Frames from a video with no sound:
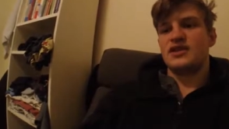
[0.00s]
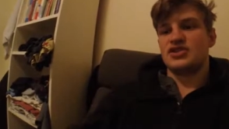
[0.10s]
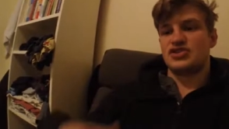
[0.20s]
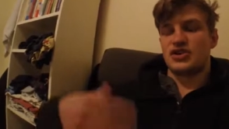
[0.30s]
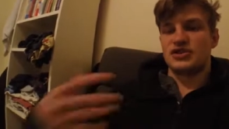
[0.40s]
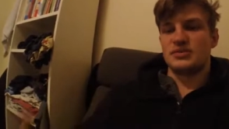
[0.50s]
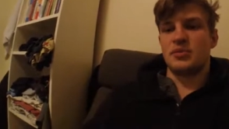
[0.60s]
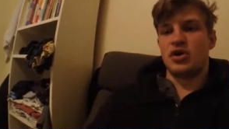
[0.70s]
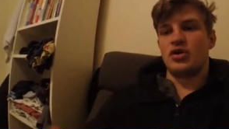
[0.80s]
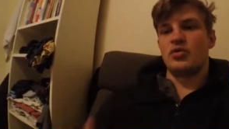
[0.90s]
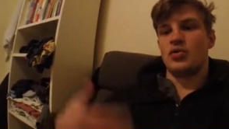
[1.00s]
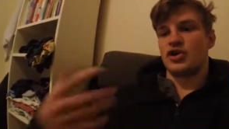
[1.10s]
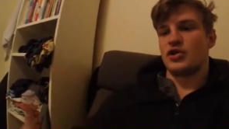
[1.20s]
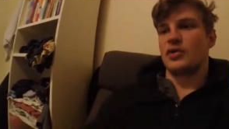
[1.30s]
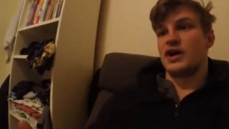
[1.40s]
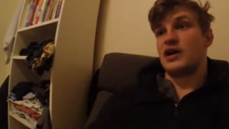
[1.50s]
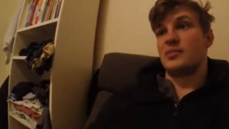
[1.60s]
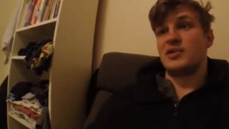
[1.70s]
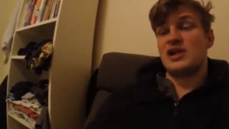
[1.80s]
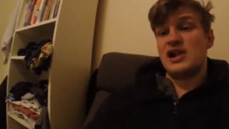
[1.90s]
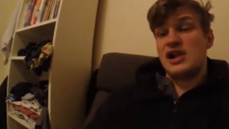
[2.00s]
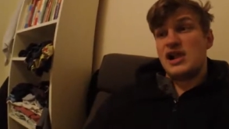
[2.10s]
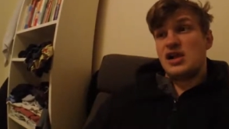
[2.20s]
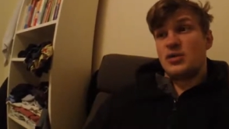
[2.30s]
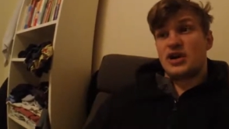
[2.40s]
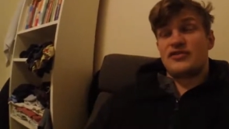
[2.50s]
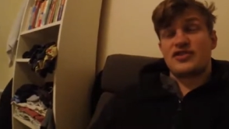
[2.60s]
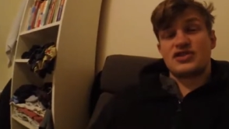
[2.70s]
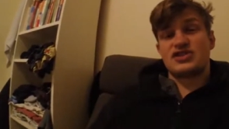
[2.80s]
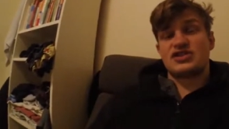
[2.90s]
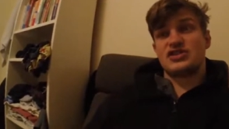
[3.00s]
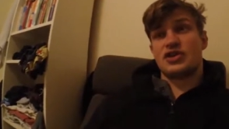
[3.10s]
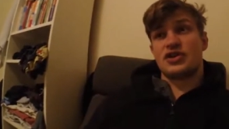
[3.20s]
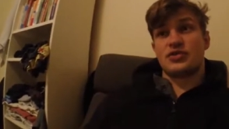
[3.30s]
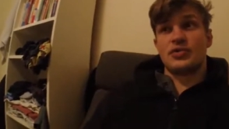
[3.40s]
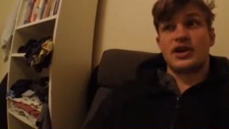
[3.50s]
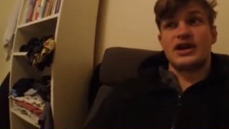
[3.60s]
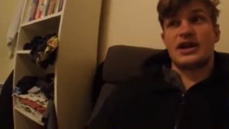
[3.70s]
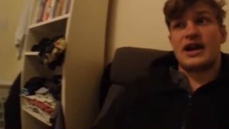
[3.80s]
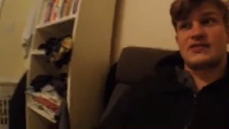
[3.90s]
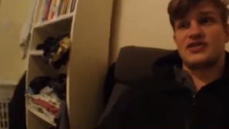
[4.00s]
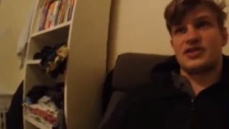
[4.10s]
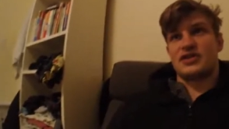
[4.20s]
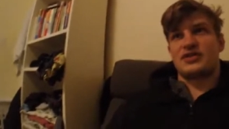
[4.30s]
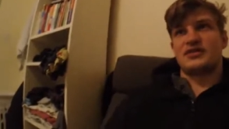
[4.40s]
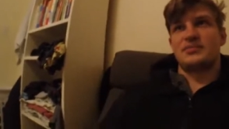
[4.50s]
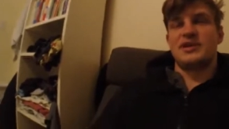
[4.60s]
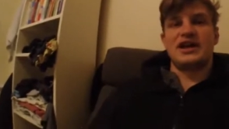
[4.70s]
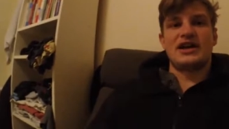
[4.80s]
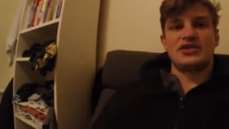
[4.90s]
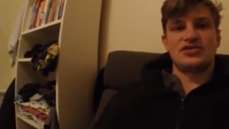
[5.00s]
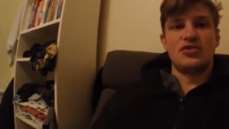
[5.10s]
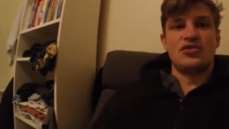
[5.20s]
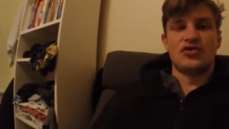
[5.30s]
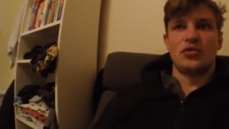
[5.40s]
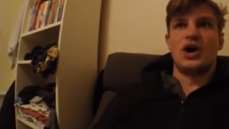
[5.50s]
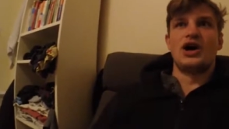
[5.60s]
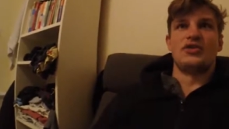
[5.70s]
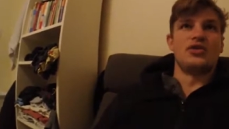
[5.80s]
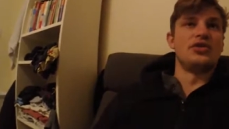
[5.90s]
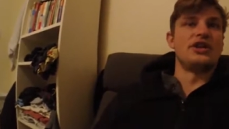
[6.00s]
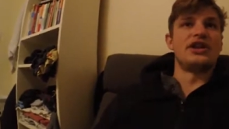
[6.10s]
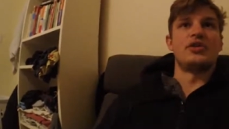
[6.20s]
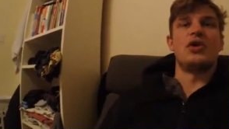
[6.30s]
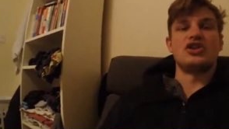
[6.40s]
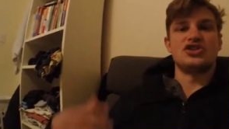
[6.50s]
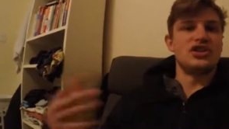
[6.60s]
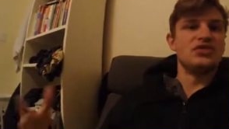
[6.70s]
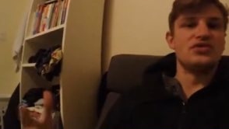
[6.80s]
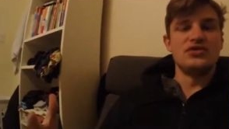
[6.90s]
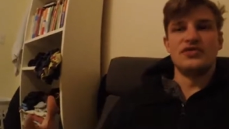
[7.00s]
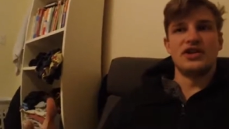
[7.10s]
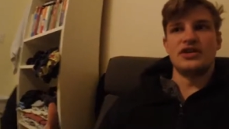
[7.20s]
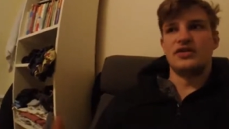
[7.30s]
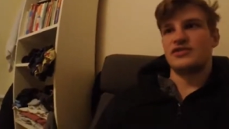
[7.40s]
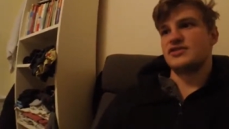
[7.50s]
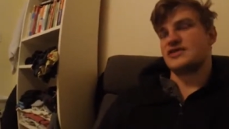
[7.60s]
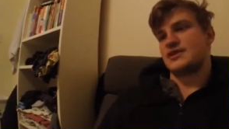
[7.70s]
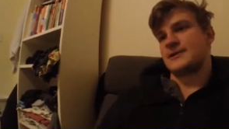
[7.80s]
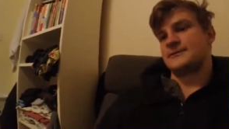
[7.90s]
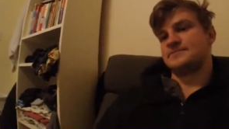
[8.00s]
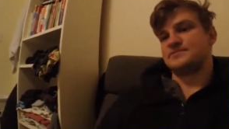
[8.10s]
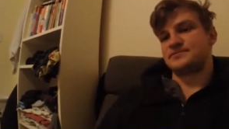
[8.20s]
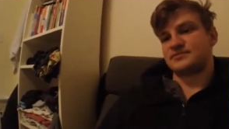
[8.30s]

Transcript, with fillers: Start small, work your way up. When I first started reading after being out of school for a while and only like watching YouTube videos, um,